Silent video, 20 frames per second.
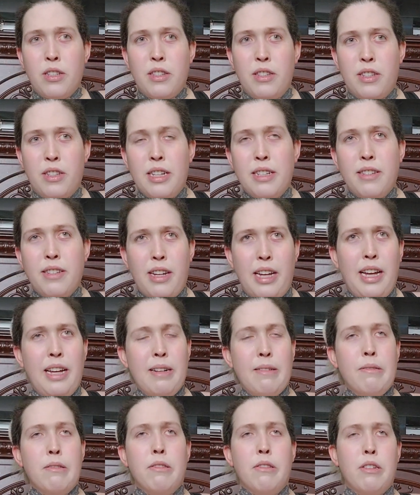Because
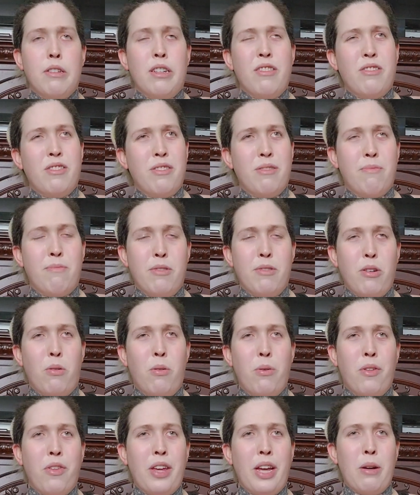again, there's the
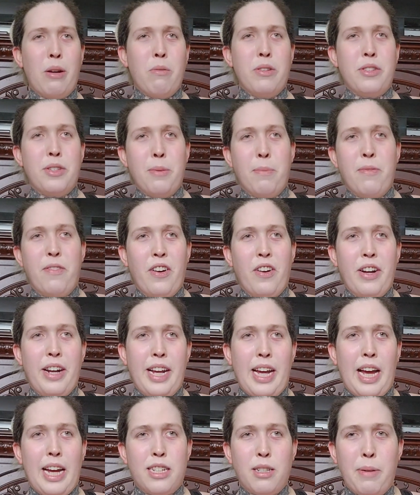whole thing with subverting
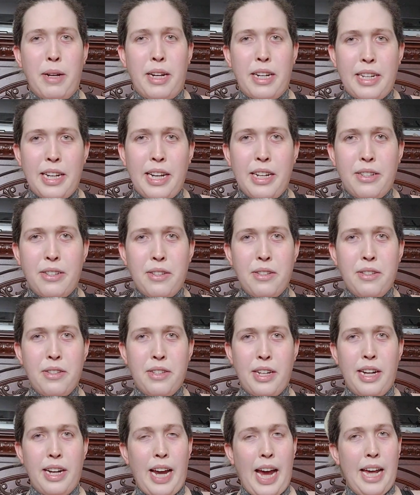expectations
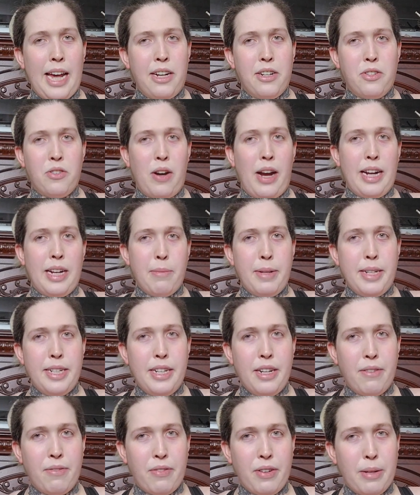and kind of trying to be
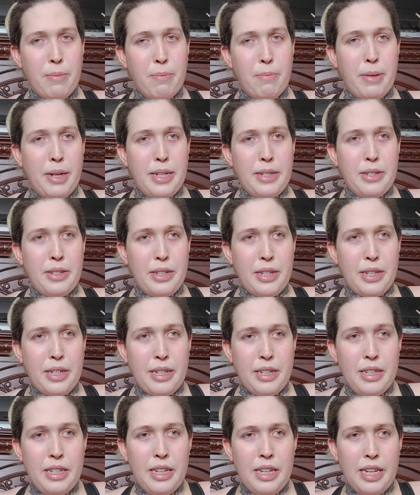different. But
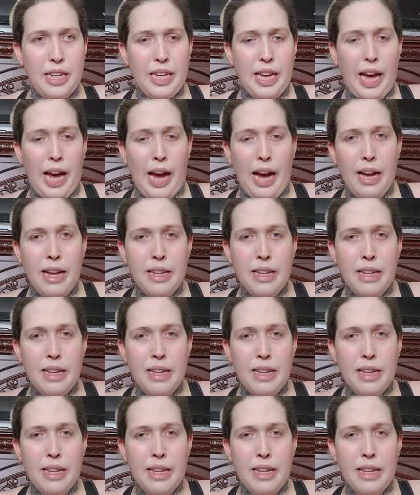yeah,